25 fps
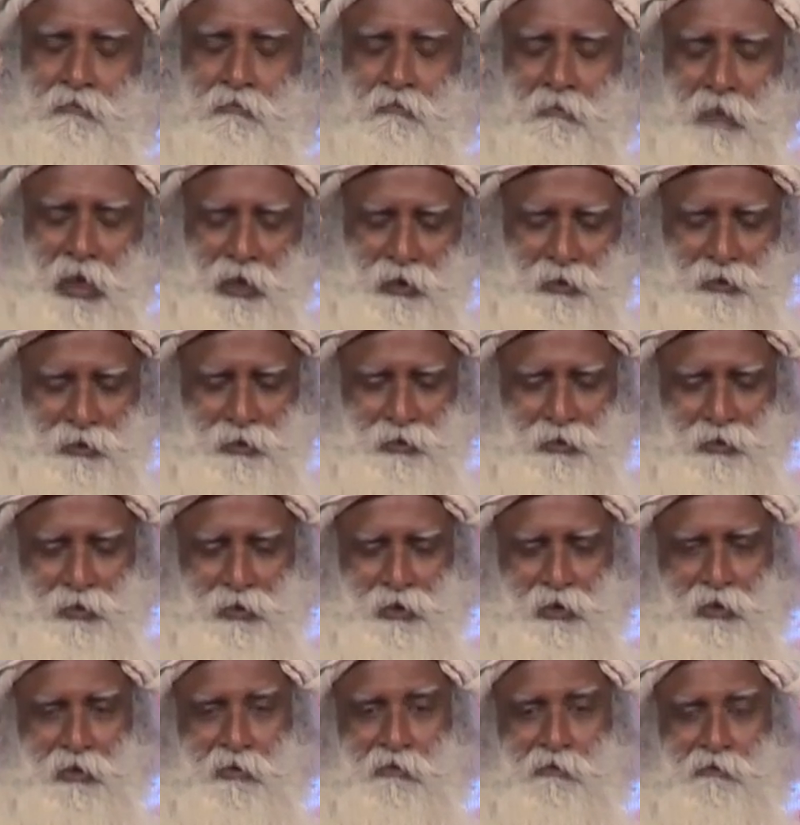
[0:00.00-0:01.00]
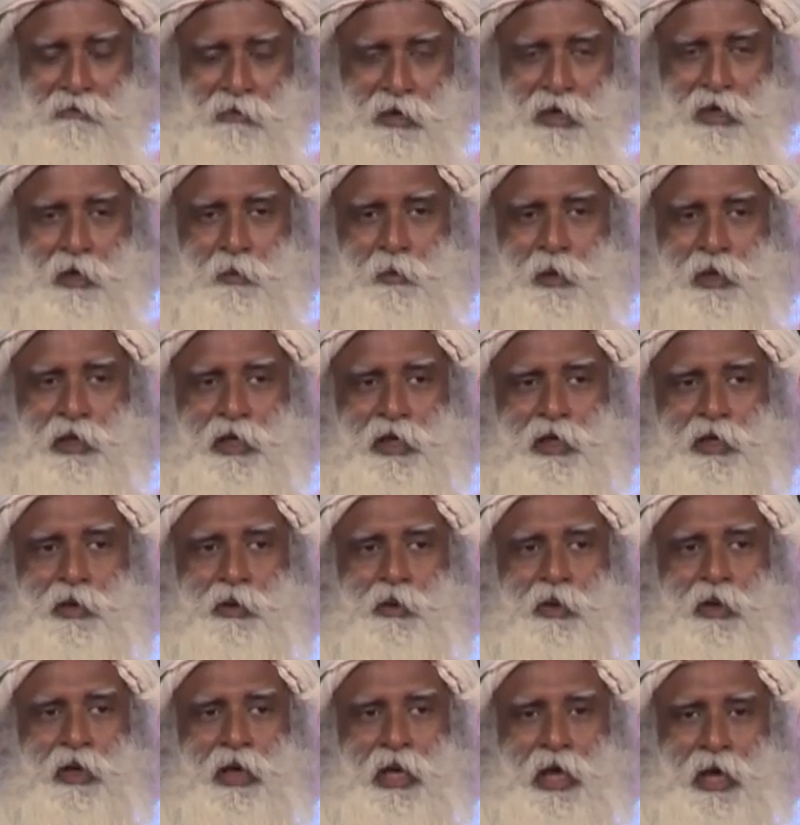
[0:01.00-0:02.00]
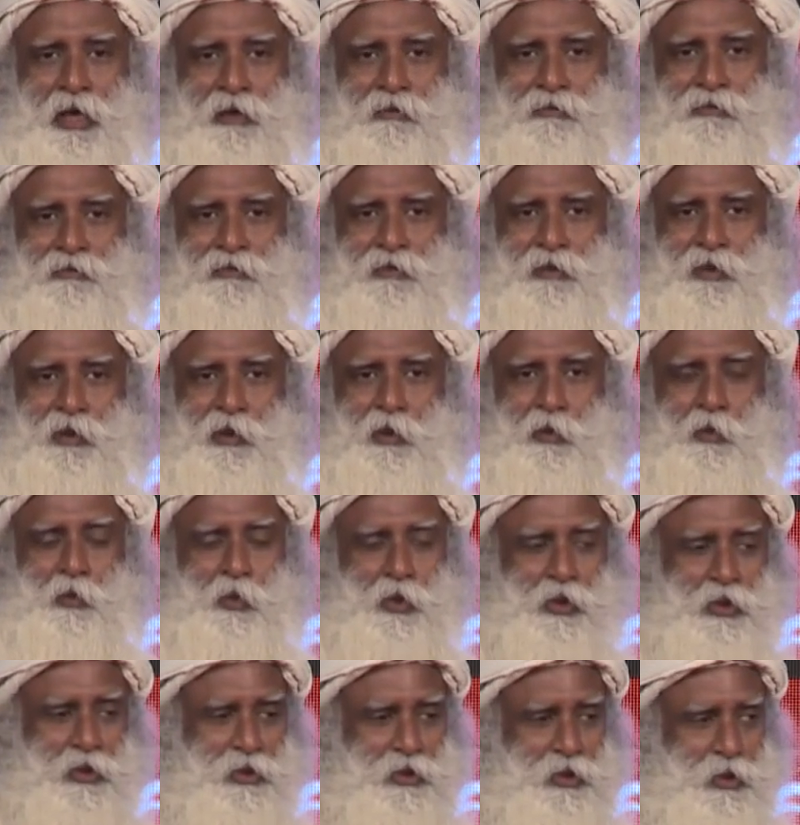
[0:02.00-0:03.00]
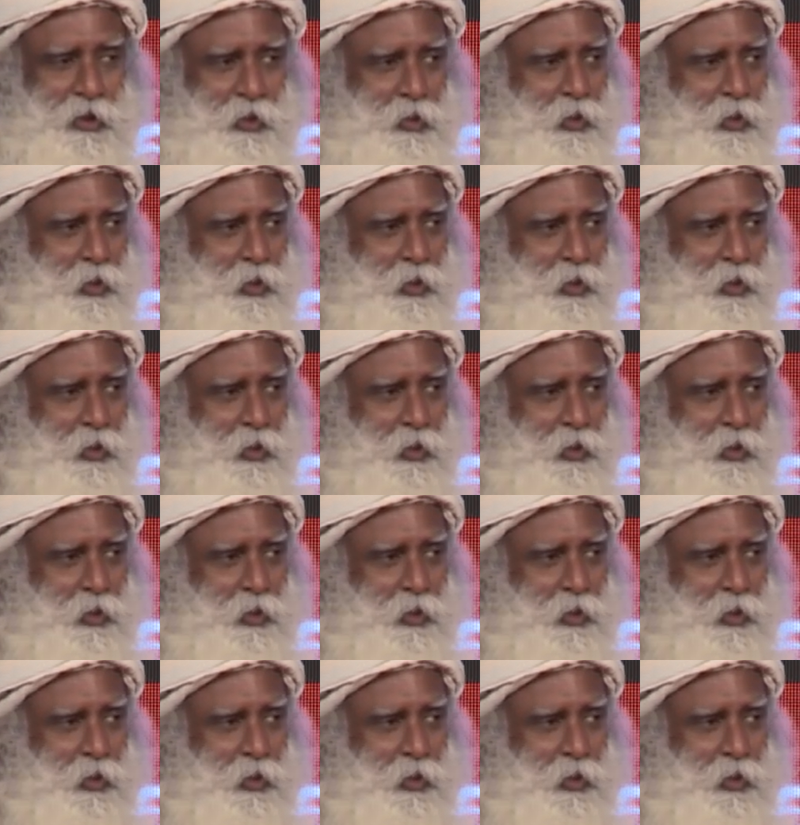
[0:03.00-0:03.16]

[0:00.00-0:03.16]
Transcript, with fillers: But fundamentally your life, what is the